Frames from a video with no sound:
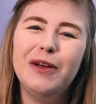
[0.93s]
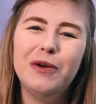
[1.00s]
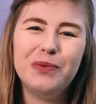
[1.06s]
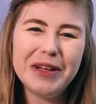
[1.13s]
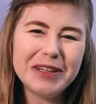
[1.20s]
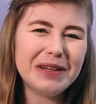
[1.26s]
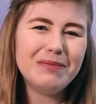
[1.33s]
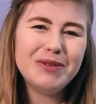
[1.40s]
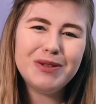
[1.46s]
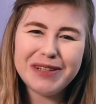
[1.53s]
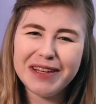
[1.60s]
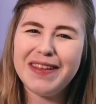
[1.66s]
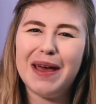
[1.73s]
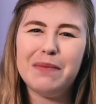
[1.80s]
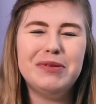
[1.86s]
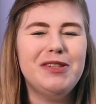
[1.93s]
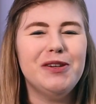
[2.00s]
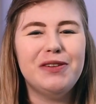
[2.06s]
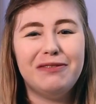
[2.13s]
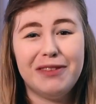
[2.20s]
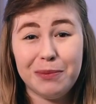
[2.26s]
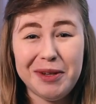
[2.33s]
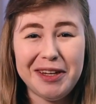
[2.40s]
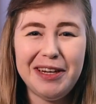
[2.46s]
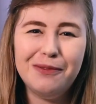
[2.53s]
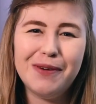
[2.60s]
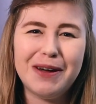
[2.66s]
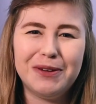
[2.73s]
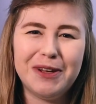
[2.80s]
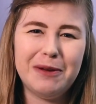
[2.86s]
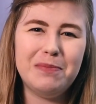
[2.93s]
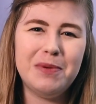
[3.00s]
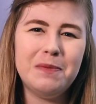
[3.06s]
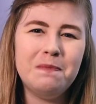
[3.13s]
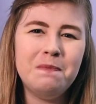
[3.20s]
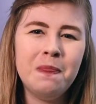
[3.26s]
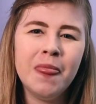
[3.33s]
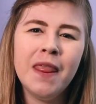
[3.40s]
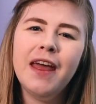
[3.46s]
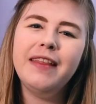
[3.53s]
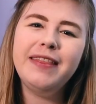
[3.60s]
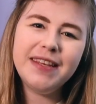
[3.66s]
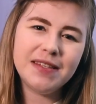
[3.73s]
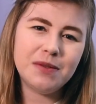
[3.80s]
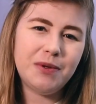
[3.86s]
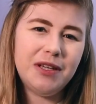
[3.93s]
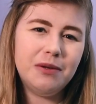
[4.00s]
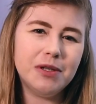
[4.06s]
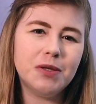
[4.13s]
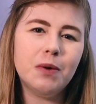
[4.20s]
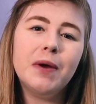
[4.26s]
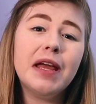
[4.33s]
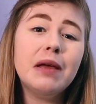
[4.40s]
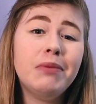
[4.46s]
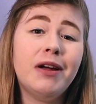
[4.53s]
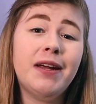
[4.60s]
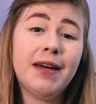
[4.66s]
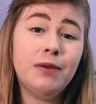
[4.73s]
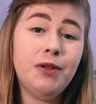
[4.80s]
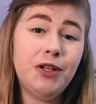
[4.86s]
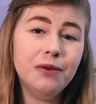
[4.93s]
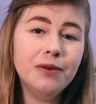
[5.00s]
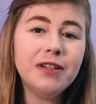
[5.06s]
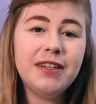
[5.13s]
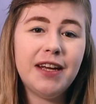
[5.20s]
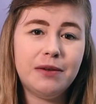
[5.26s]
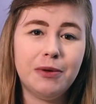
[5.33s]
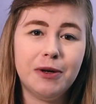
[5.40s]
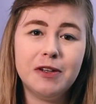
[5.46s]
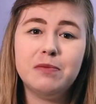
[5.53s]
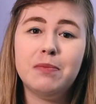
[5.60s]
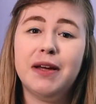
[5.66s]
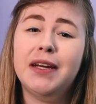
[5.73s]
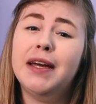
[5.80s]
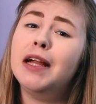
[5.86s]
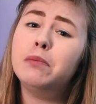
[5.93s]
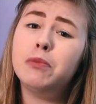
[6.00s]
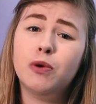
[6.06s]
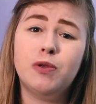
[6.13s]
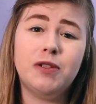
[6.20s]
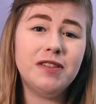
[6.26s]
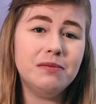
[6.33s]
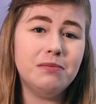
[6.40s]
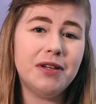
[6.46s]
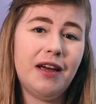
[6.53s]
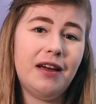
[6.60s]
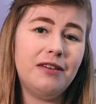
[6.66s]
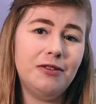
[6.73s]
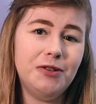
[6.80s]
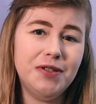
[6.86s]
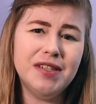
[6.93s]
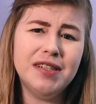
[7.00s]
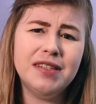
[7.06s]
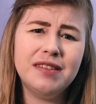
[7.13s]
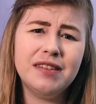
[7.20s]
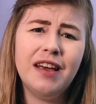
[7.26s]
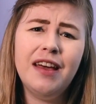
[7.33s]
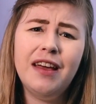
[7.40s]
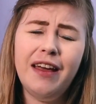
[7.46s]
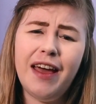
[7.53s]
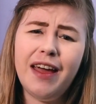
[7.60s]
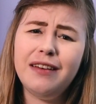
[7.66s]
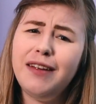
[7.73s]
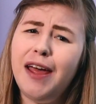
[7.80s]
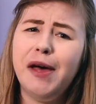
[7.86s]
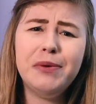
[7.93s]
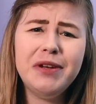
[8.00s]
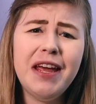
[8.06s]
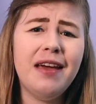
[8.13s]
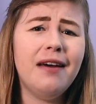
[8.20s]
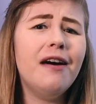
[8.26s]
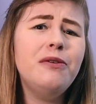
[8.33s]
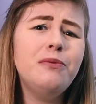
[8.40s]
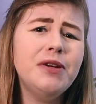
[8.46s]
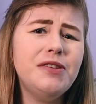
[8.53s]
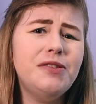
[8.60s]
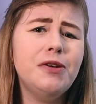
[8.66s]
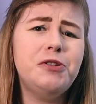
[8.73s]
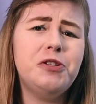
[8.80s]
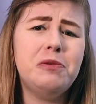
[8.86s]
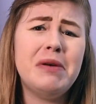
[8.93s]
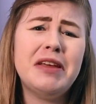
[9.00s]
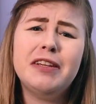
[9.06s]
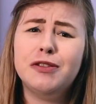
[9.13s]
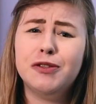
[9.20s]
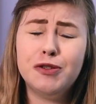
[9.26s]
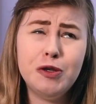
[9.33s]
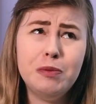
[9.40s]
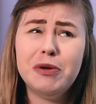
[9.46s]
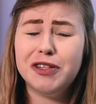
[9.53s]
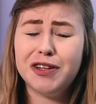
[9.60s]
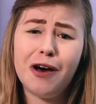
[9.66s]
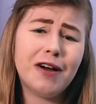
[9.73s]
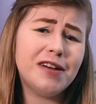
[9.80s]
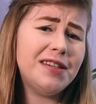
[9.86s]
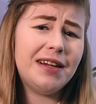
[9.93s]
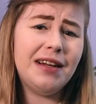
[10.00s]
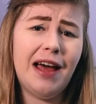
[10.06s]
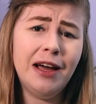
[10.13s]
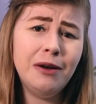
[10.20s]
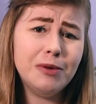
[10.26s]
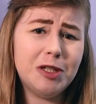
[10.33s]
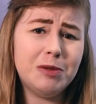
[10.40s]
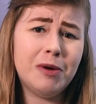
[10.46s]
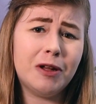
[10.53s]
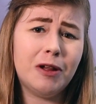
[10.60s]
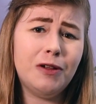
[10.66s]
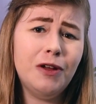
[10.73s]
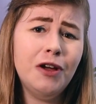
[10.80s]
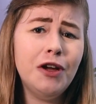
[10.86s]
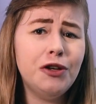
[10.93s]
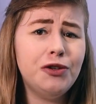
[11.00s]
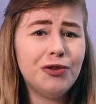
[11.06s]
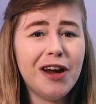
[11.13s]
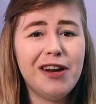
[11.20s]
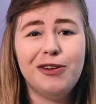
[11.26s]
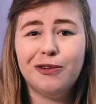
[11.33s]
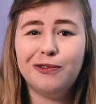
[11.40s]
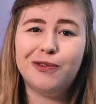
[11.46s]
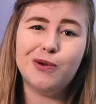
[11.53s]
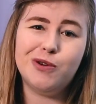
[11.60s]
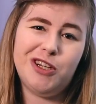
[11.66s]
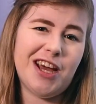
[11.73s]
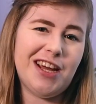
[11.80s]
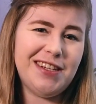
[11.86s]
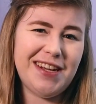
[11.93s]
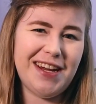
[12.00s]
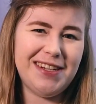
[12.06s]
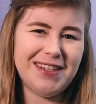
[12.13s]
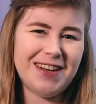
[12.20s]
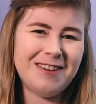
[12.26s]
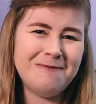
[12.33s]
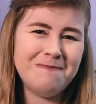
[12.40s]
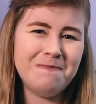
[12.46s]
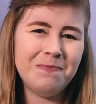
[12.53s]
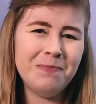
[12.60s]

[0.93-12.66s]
Welcome to another episode of the Weekly Roundup. This week we're talking about how neural networks might help autism diagnosis, and how an A I researcher made a super toxic language model trained on four chan data.